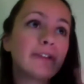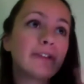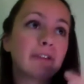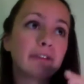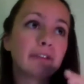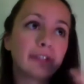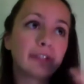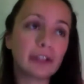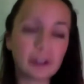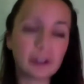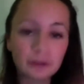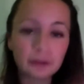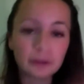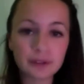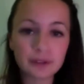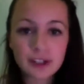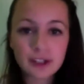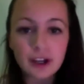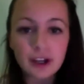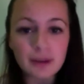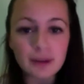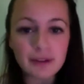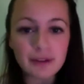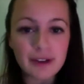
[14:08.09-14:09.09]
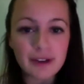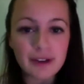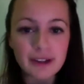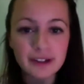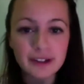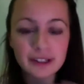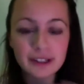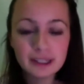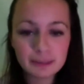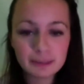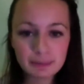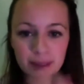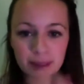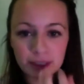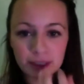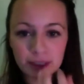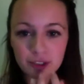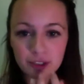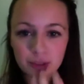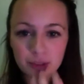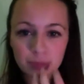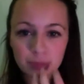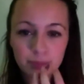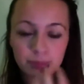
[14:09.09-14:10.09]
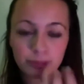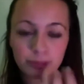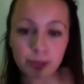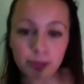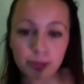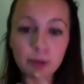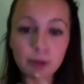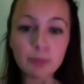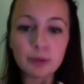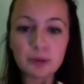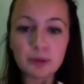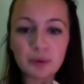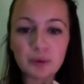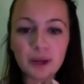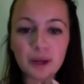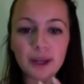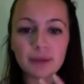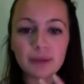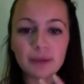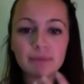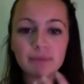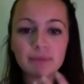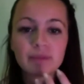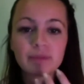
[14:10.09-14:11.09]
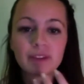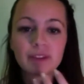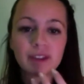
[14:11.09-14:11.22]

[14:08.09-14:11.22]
for a long time, I've had a speech problem where